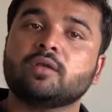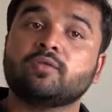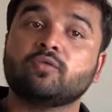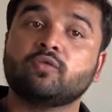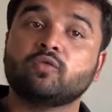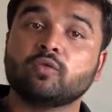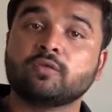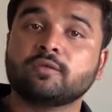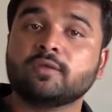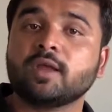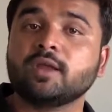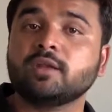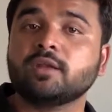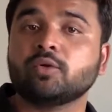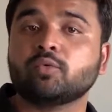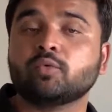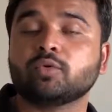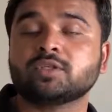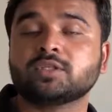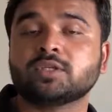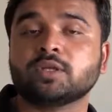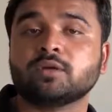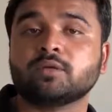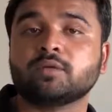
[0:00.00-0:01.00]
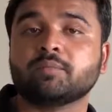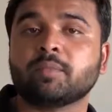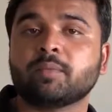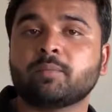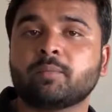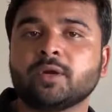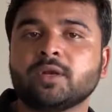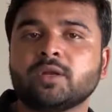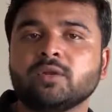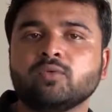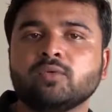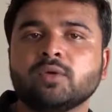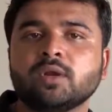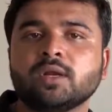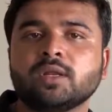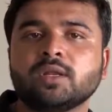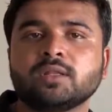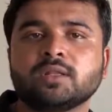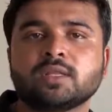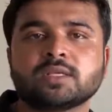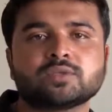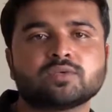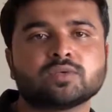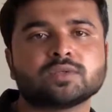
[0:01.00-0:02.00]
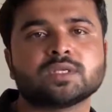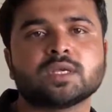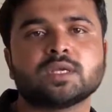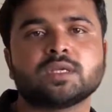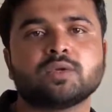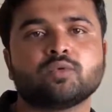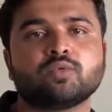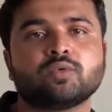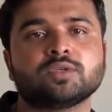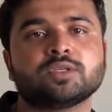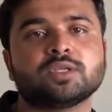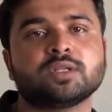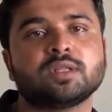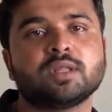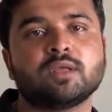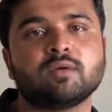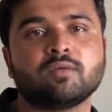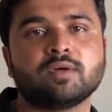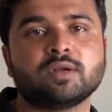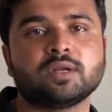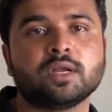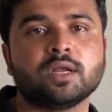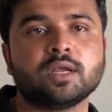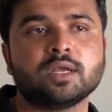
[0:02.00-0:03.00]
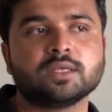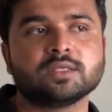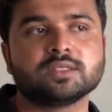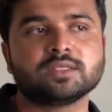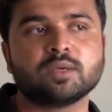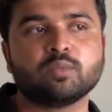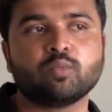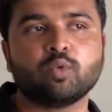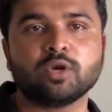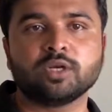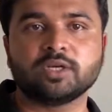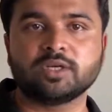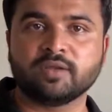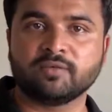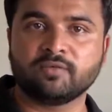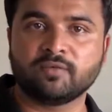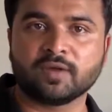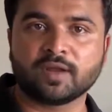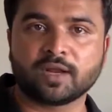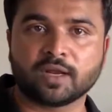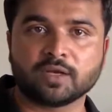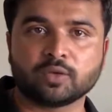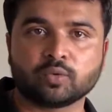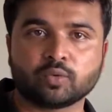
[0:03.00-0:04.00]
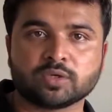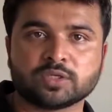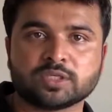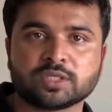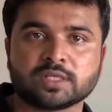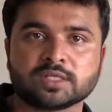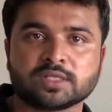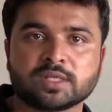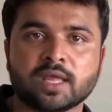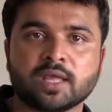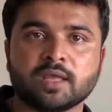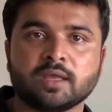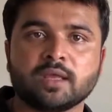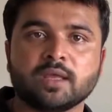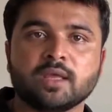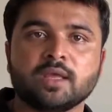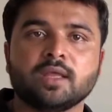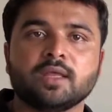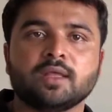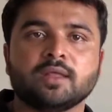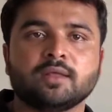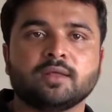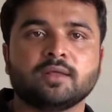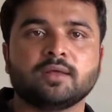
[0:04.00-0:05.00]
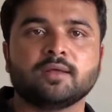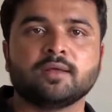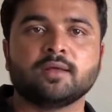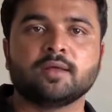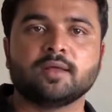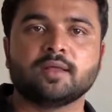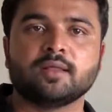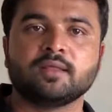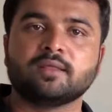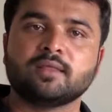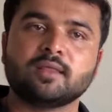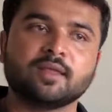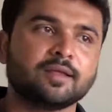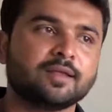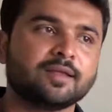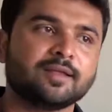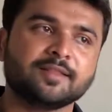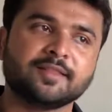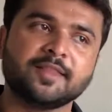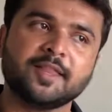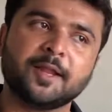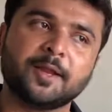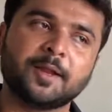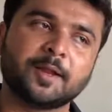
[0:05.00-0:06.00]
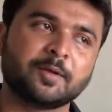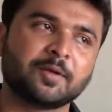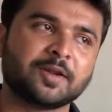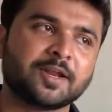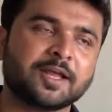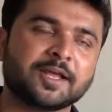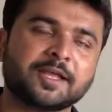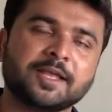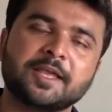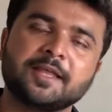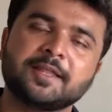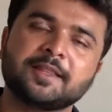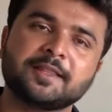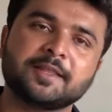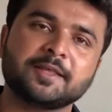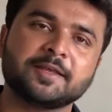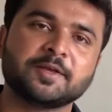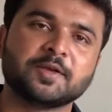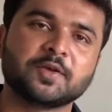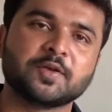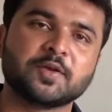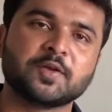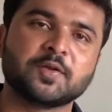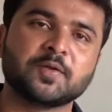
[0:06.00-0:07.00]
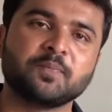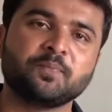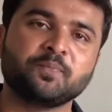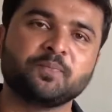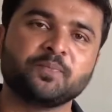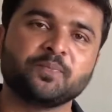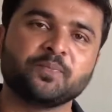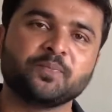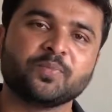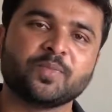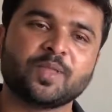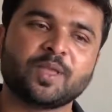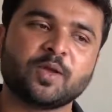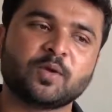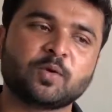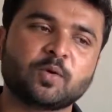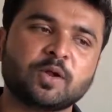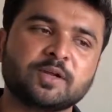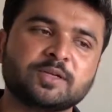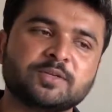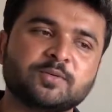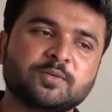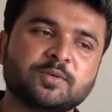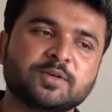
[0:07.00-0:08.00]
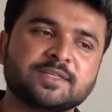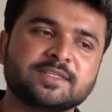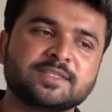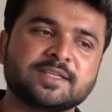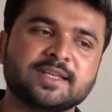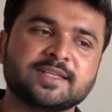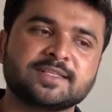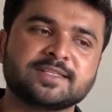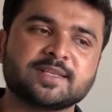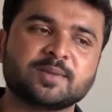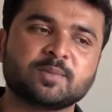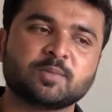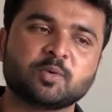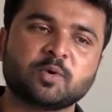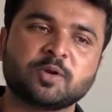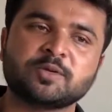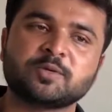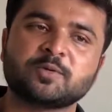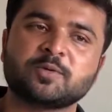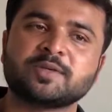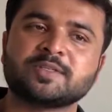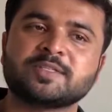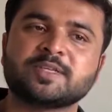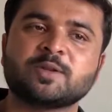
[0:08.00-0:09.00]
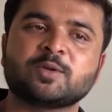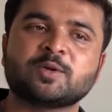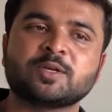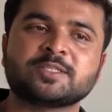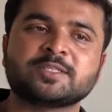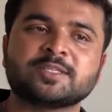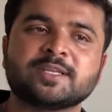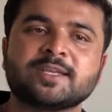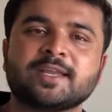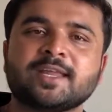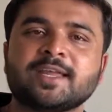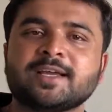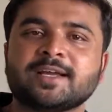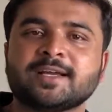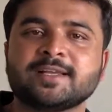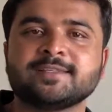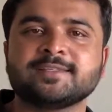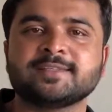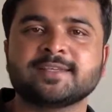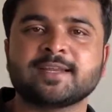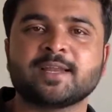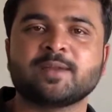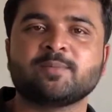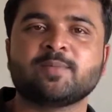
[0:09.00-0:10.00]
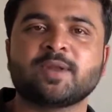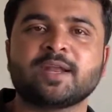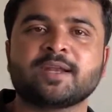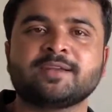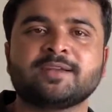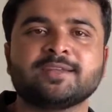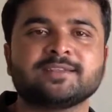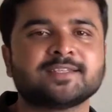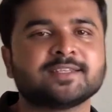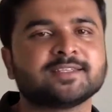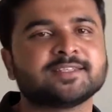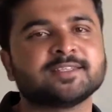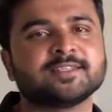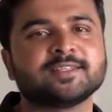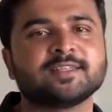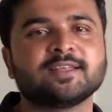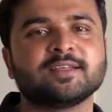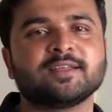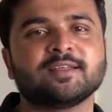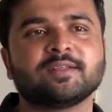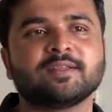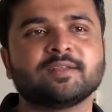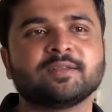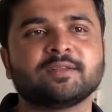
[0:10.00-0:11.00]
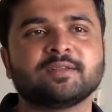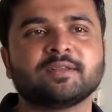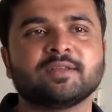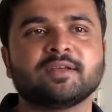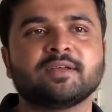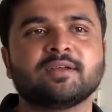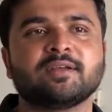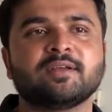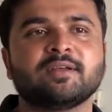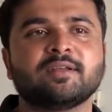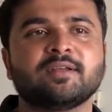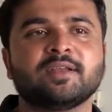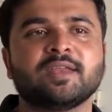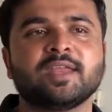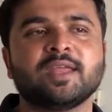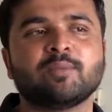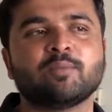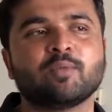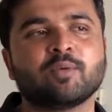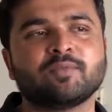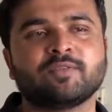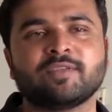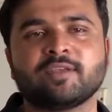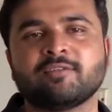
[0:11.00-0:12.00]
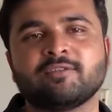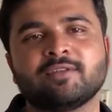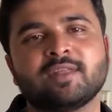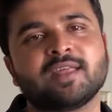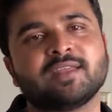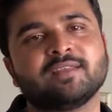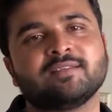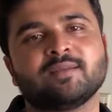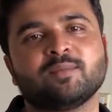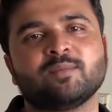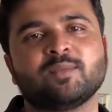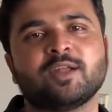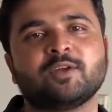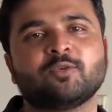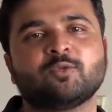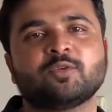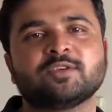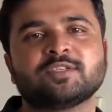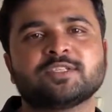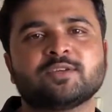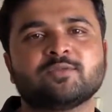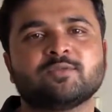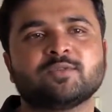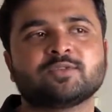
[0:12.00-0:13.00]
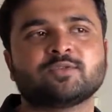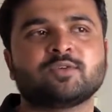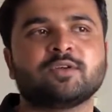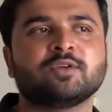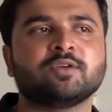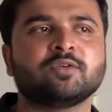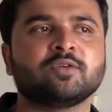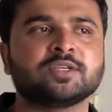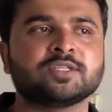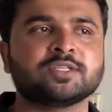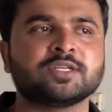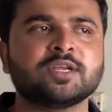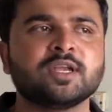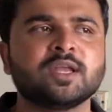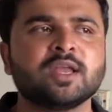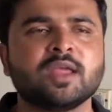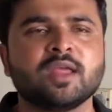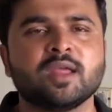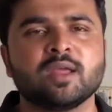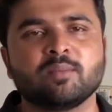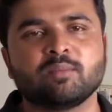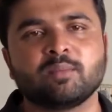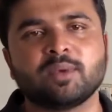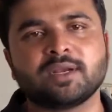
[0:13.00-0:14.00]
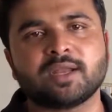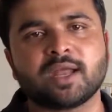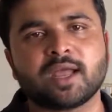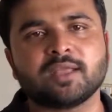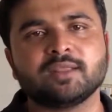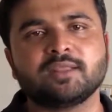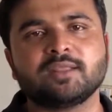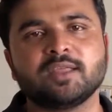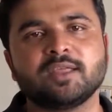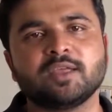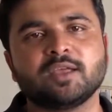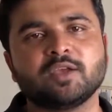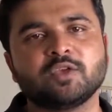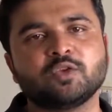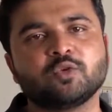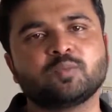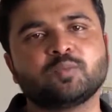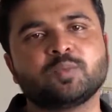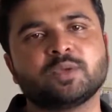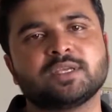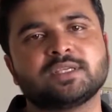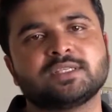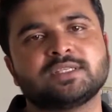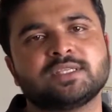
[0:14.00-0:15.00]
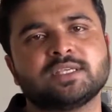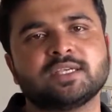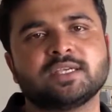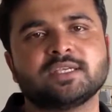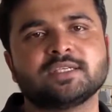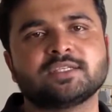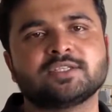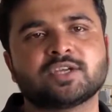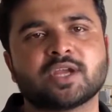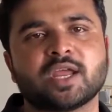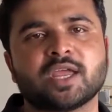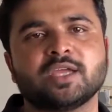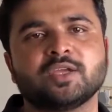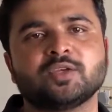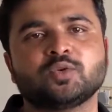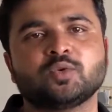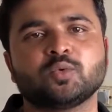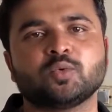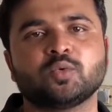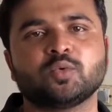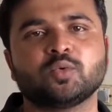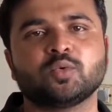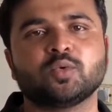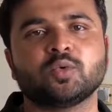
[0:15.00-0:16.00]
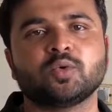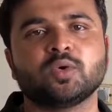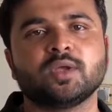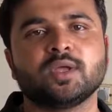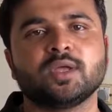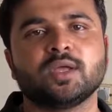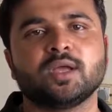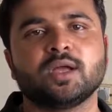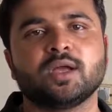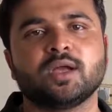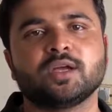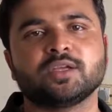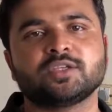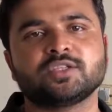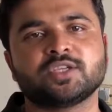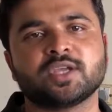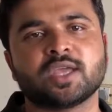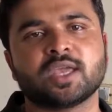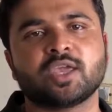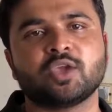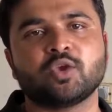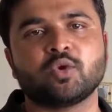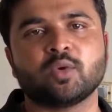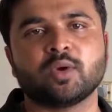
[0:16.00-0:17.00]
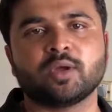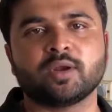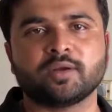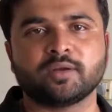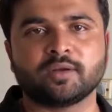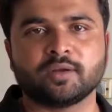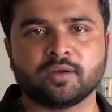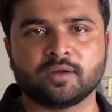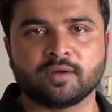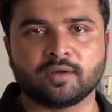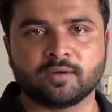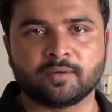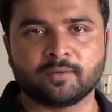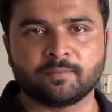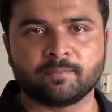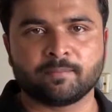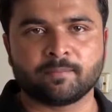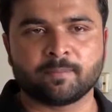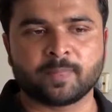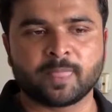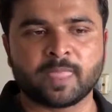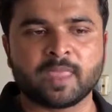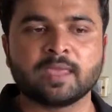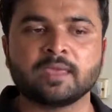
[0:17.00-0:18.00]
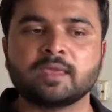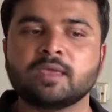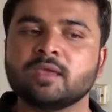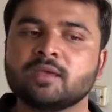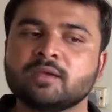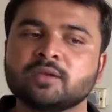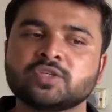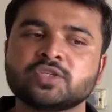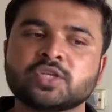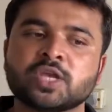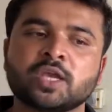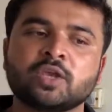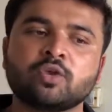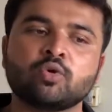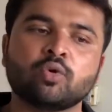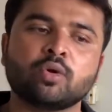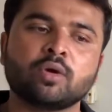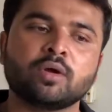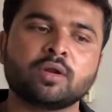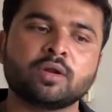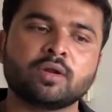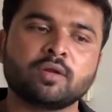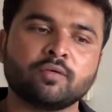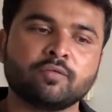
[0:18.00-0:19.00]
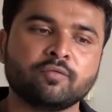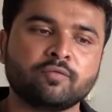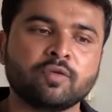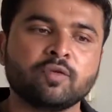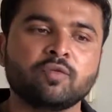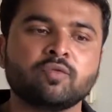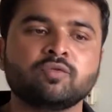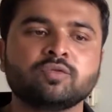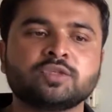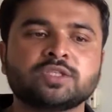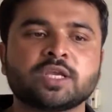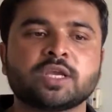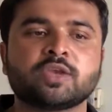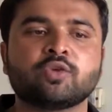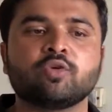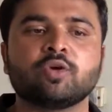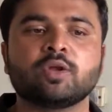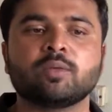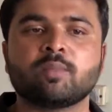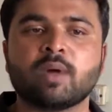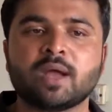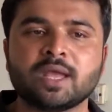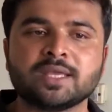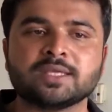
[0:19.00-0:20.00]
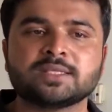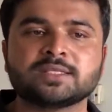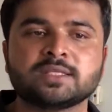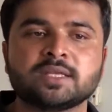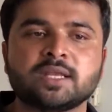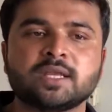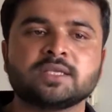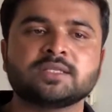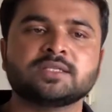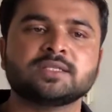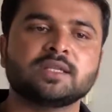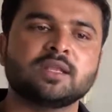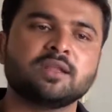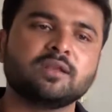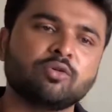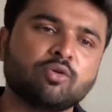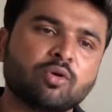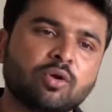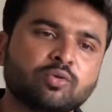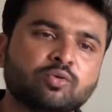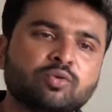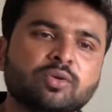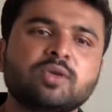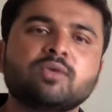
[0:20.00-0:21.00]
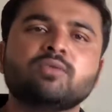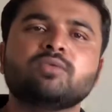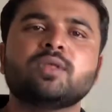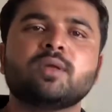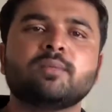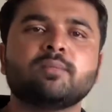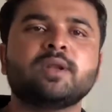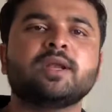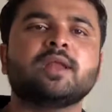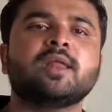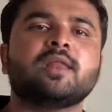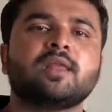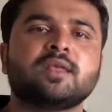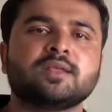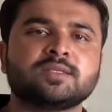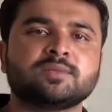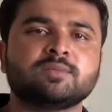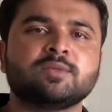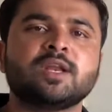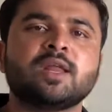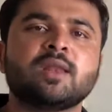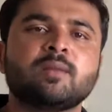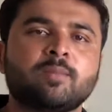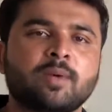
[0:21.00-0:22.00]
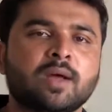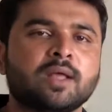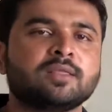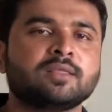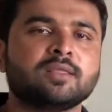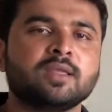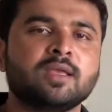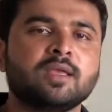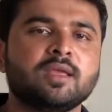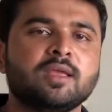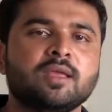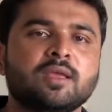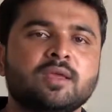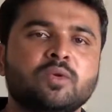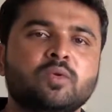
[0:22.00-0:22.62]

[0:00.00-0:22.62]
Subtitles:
Society questions, particularly the society question, they were somewhat difficult questions. Like there were again the some controversial question like cultural practices in the name of secularism. That question was controversial, but I think UPSC is trying to check your thinking, check your view, check your biasness. Then you have to give the middle path.